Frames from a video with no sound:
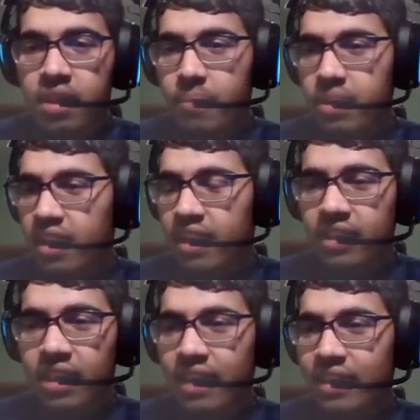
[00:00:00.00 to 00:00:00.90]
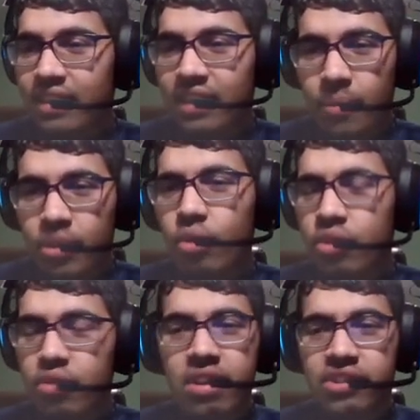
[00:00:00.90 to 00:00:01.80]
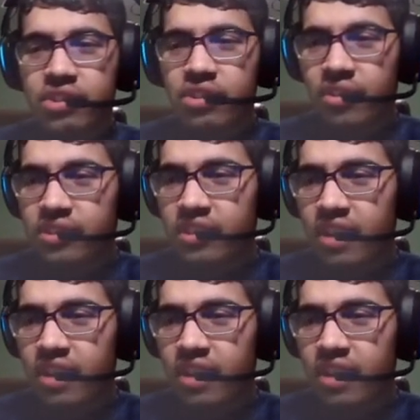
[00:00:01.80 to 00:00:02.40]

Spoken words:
But yeah, I think I'm going to go Union SG, honestly.